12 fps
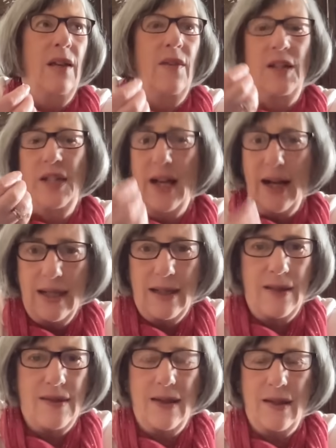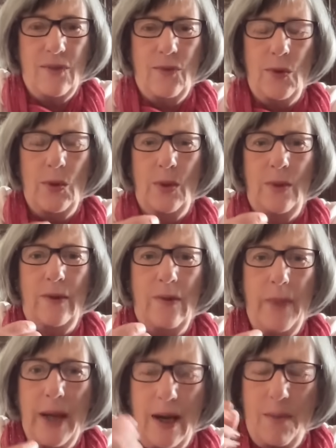the darkness is for you. It's
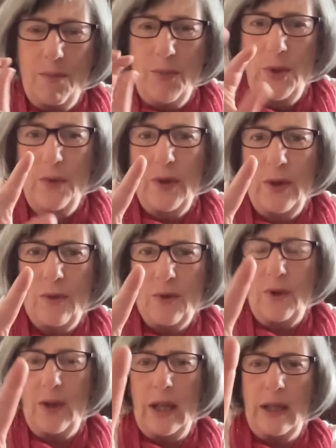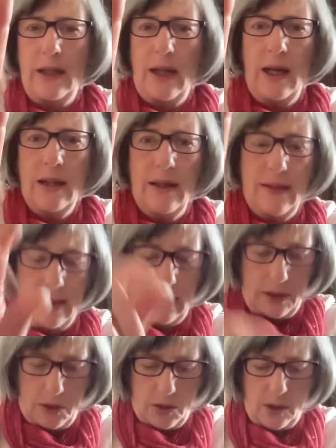about moving through that darkness and
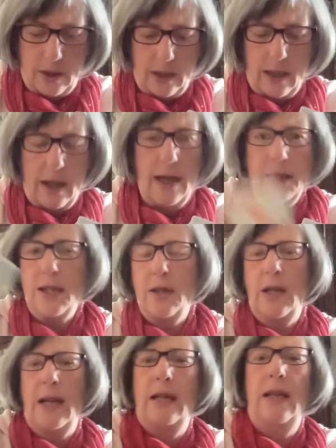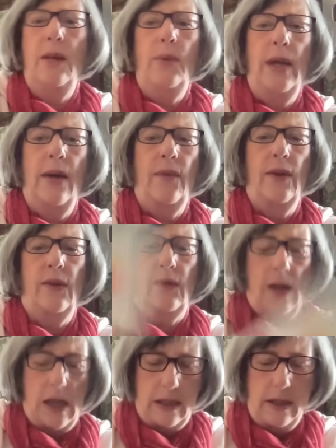into the light. And, and here we have the
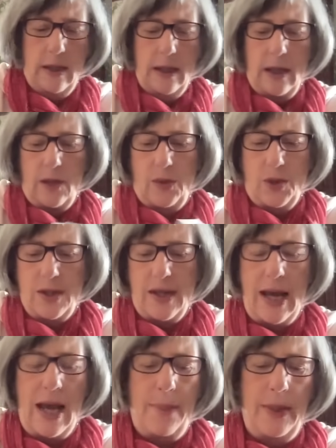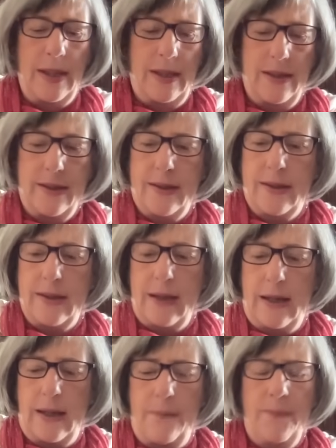sun, which is happiness.
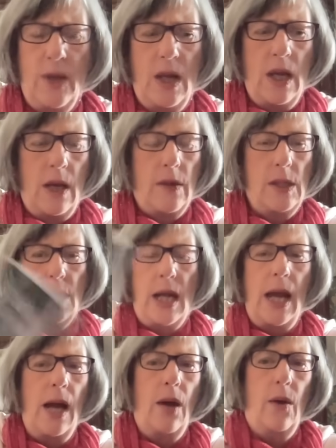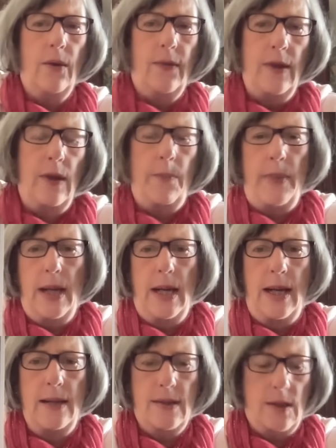Um, the tower is in the
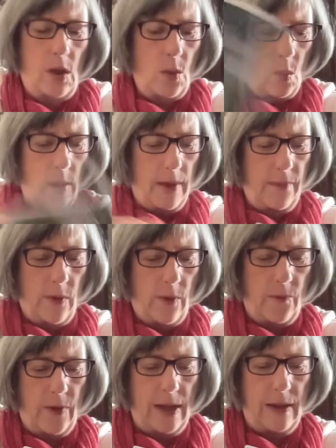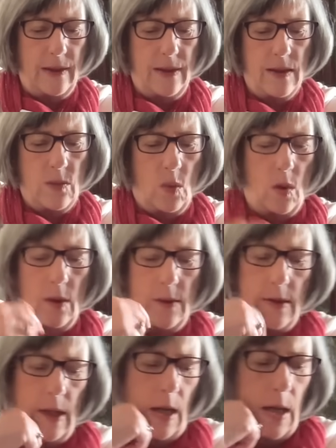past. So, whatever event this
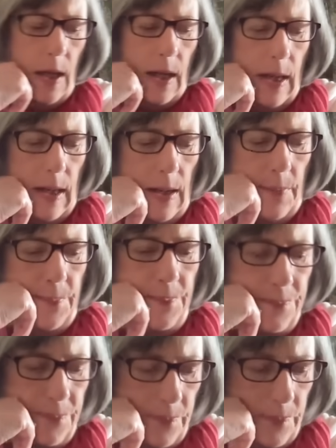was, um,